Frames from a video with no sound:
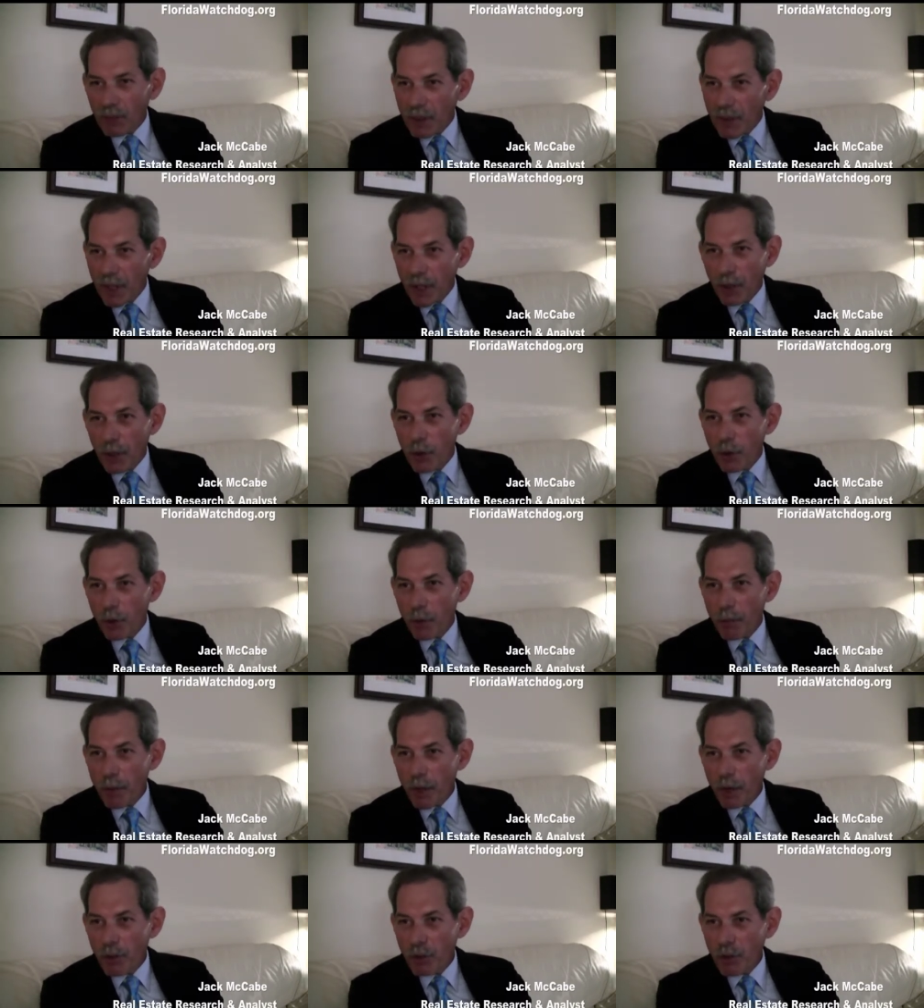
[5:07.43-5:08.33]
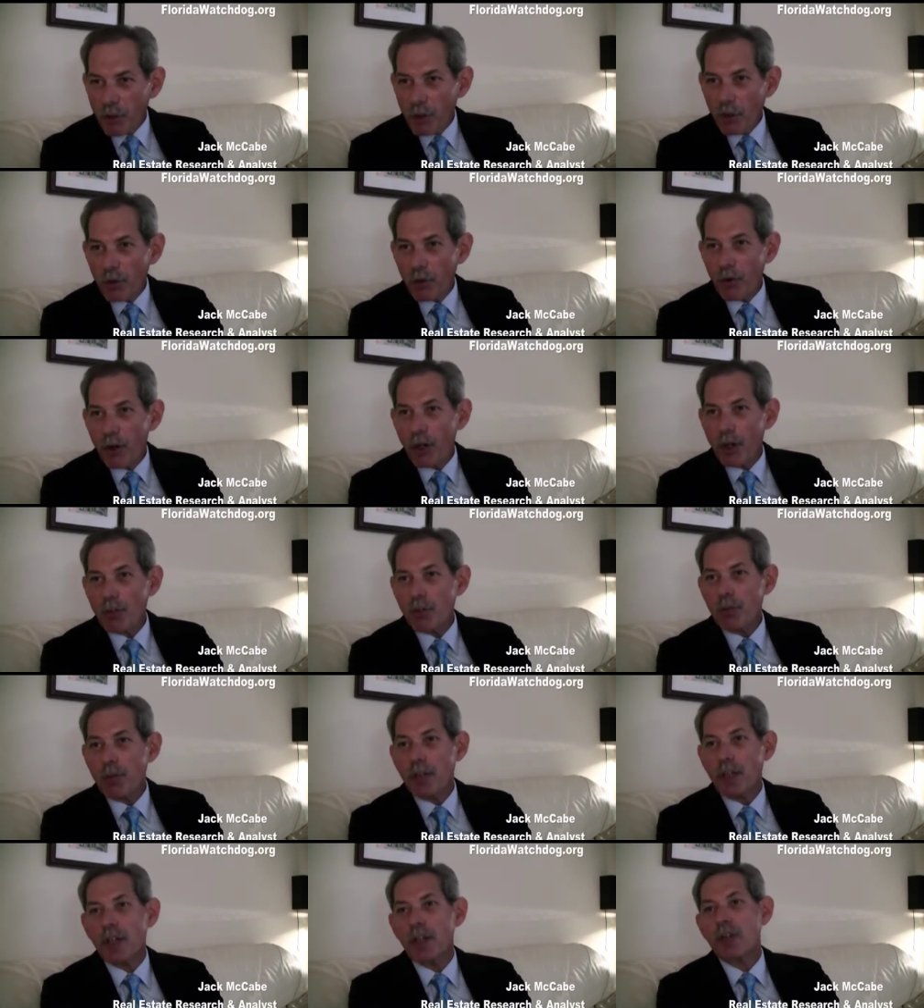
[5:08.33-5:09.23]
in their best interest
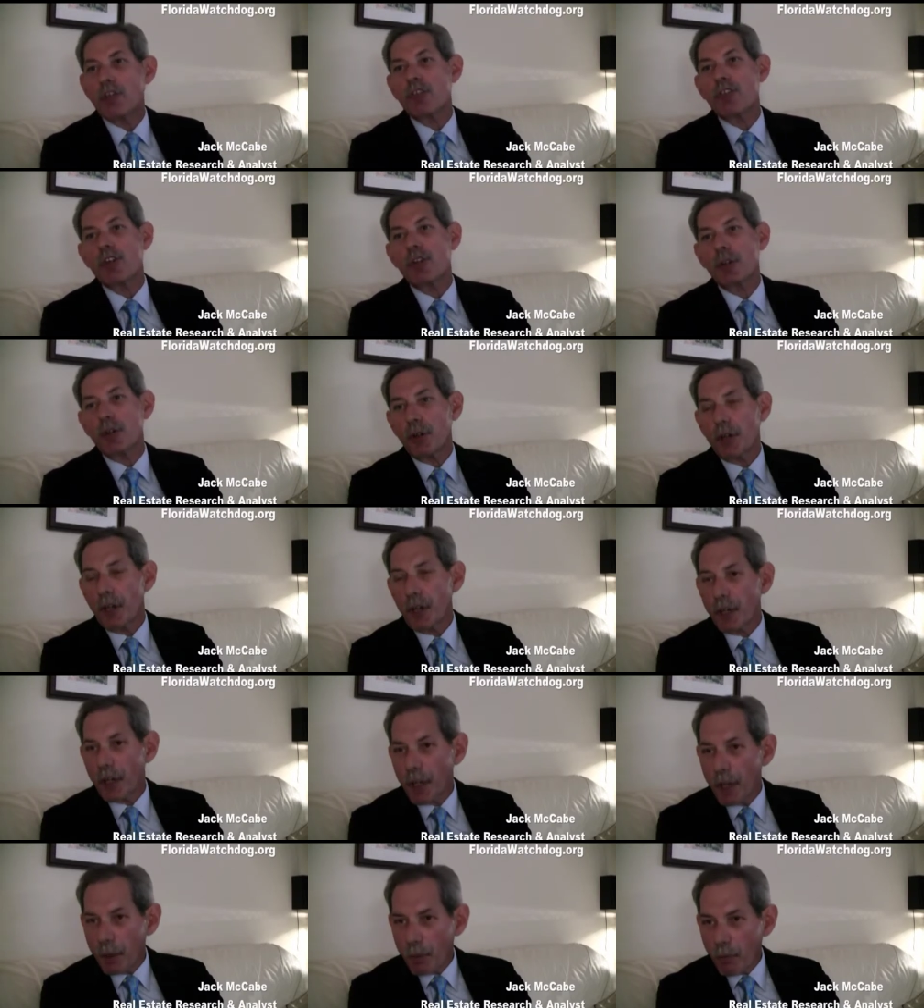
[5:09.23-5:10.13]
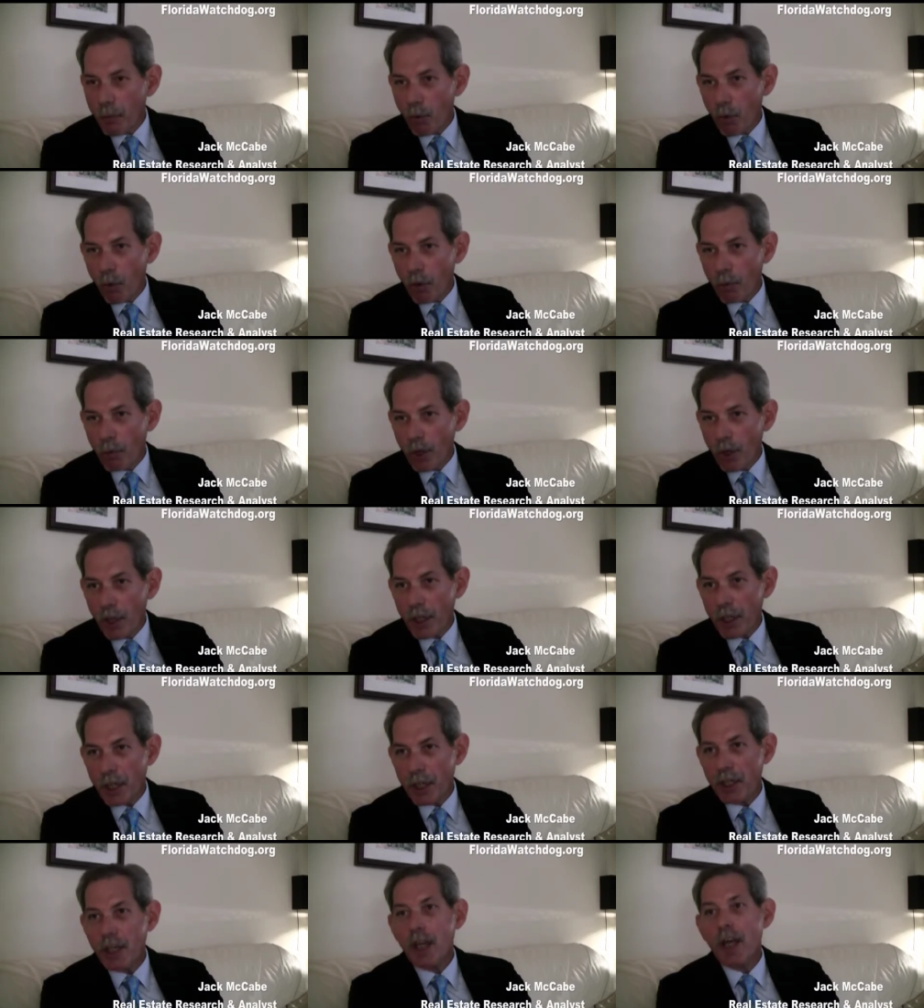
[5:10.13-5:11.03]
because then they're going to get more
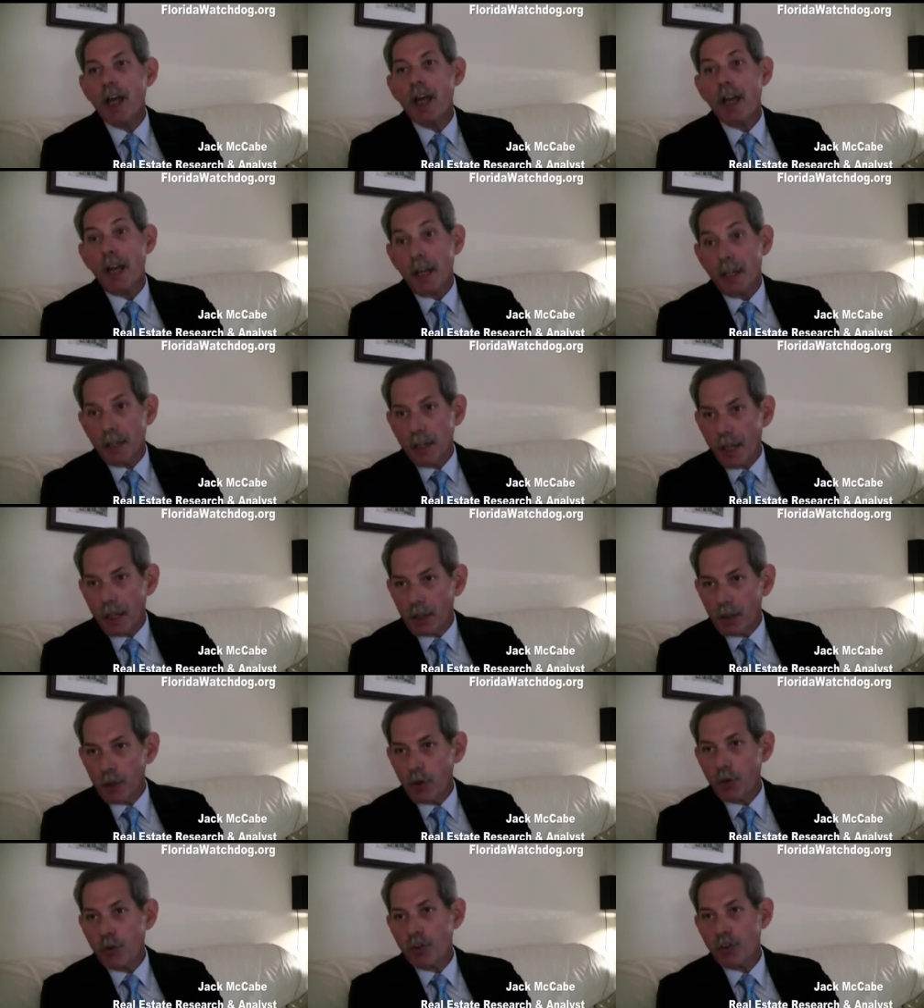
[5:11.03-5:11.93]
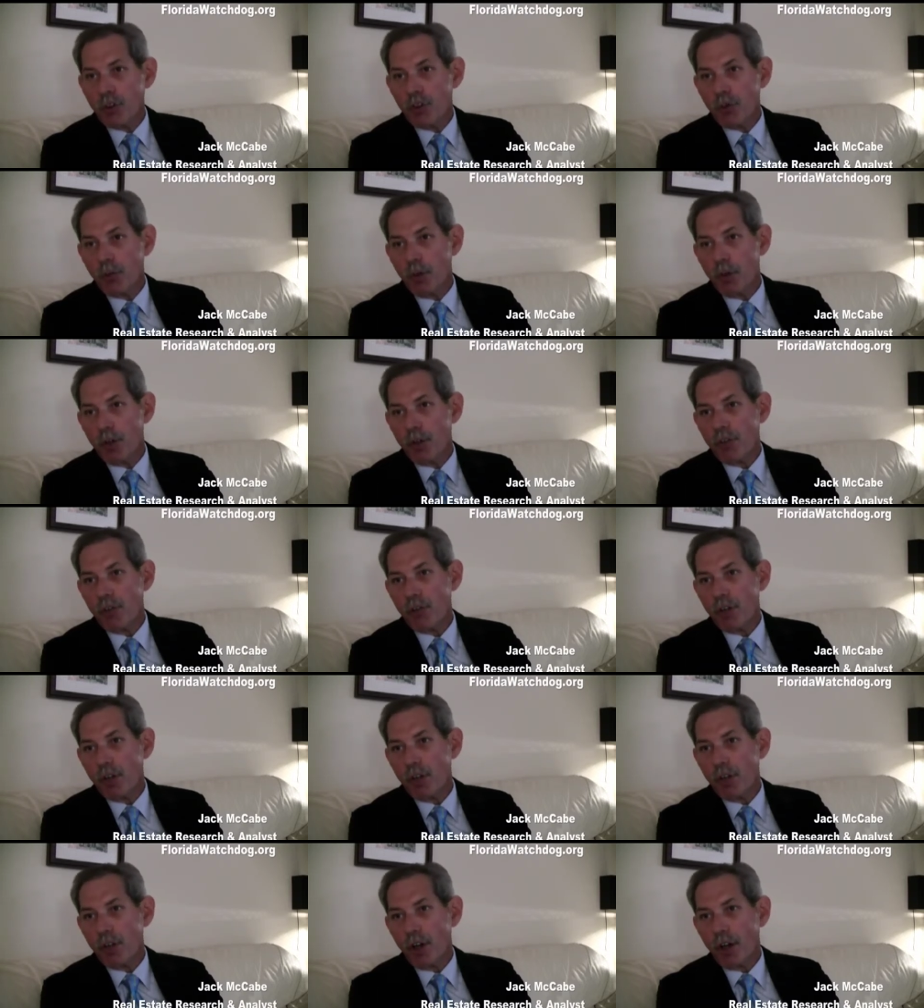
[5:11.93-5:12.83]
money and not lose as much
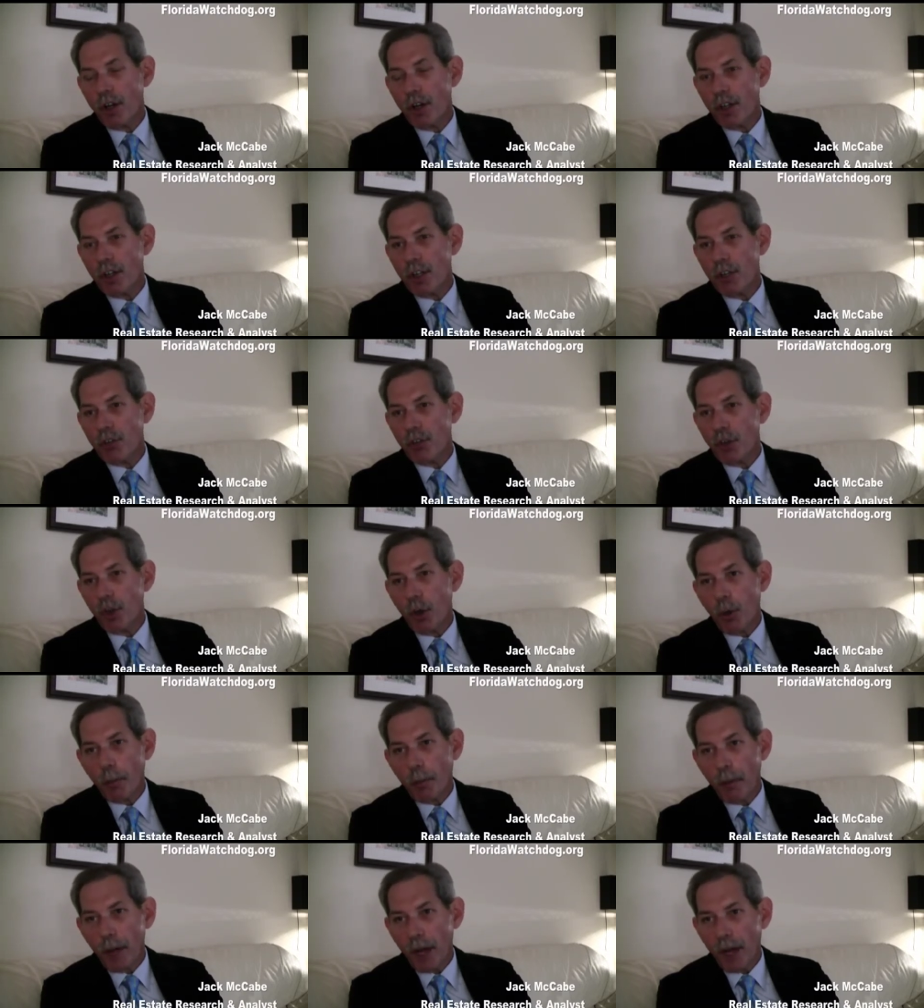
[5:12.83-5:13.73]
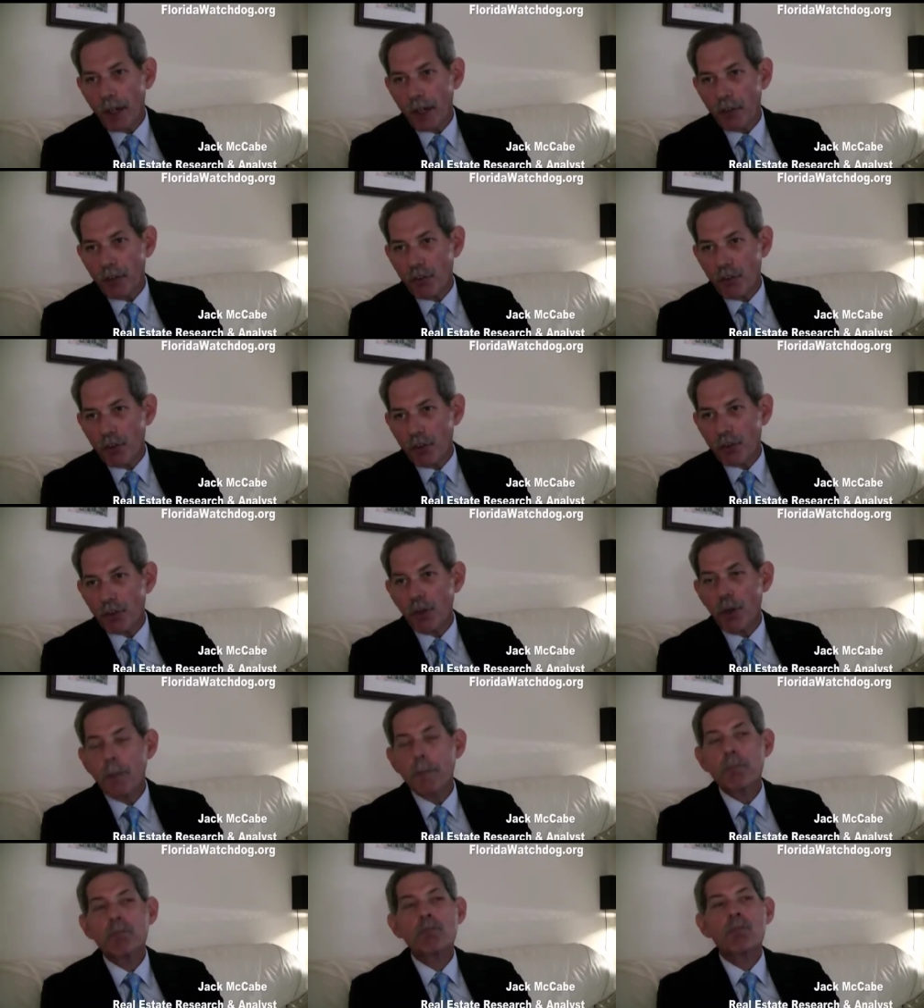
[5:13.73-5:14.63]
on these loan packages.
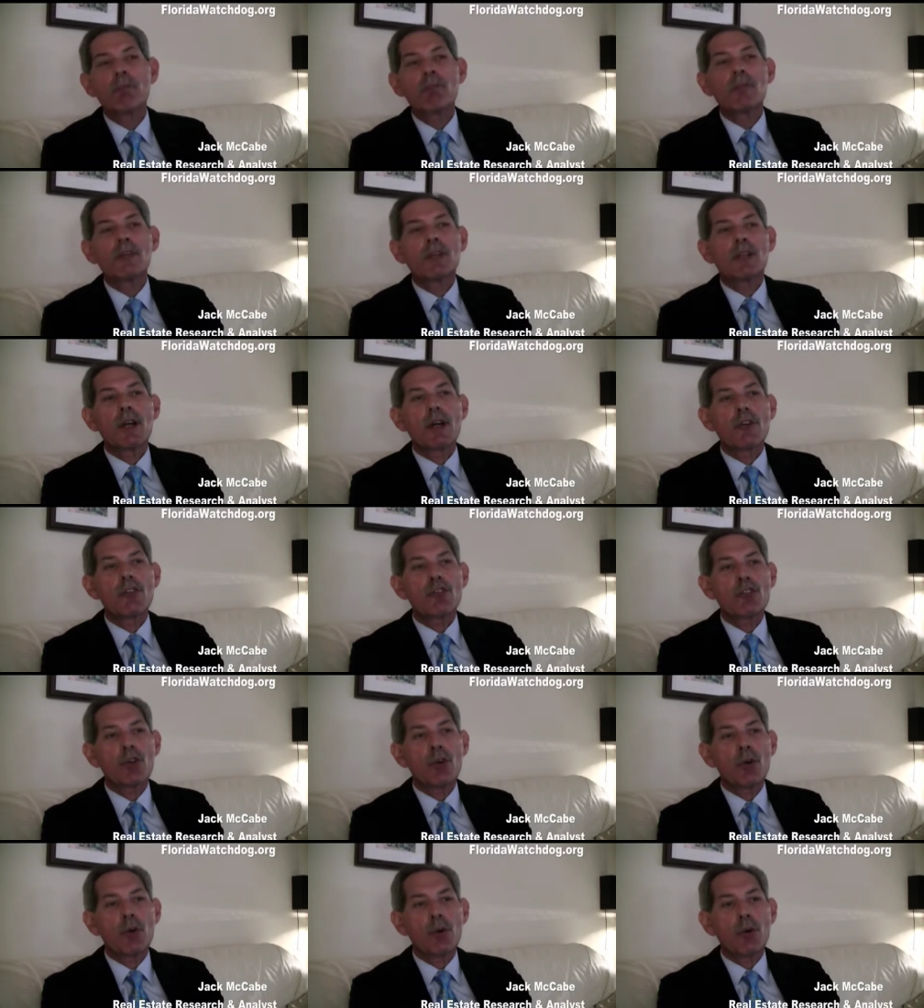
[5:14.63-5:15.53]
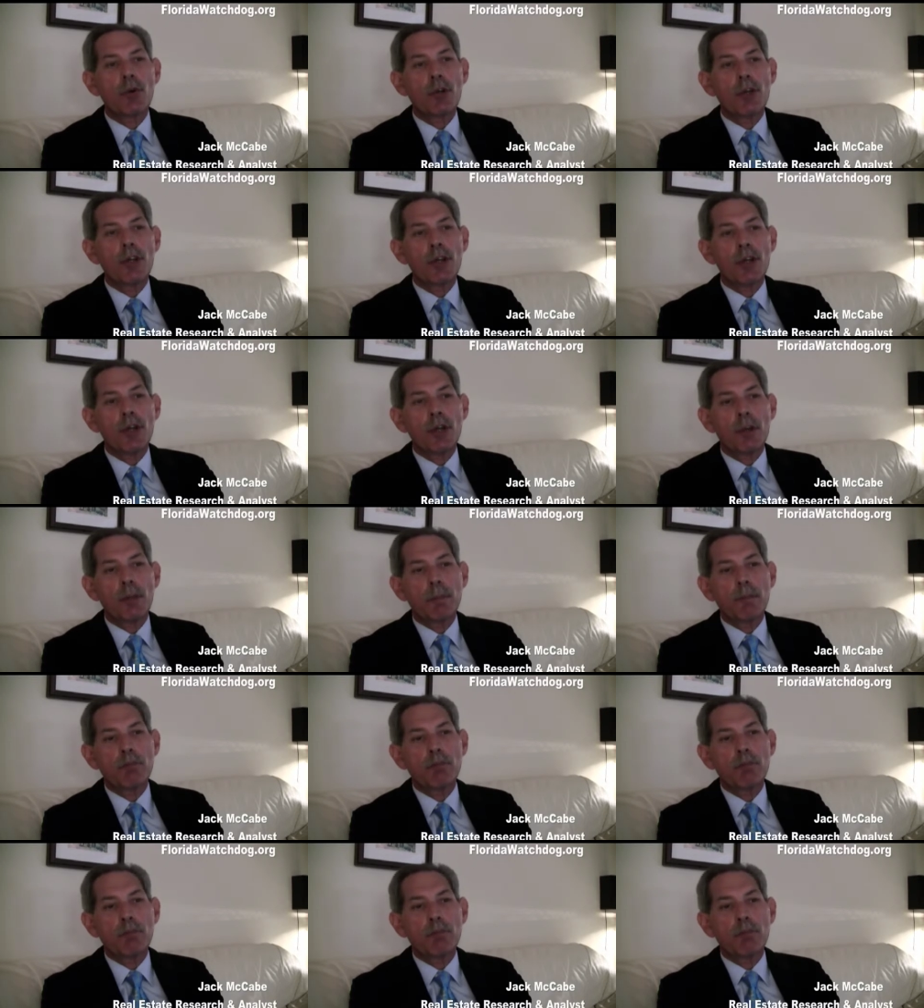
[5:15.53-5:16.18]
So the